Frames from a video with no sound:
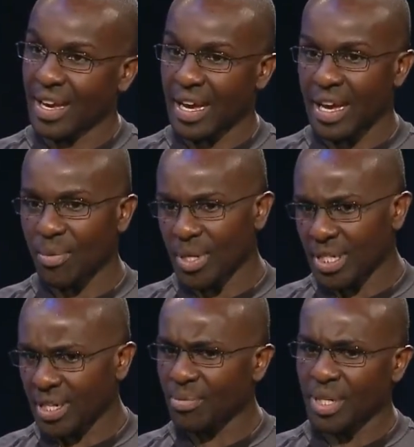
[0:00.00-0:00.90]
Uh, we
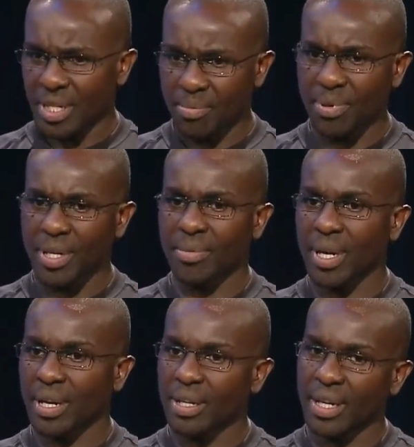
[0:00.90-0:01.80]
did we did pretty
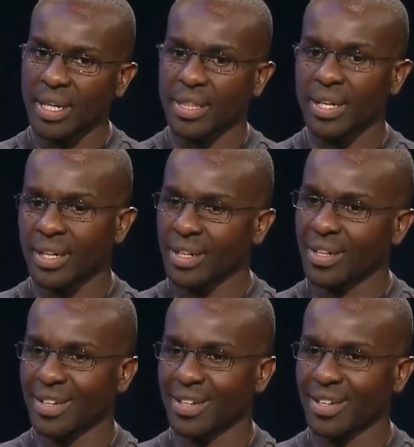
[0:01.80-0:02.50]
well, I think.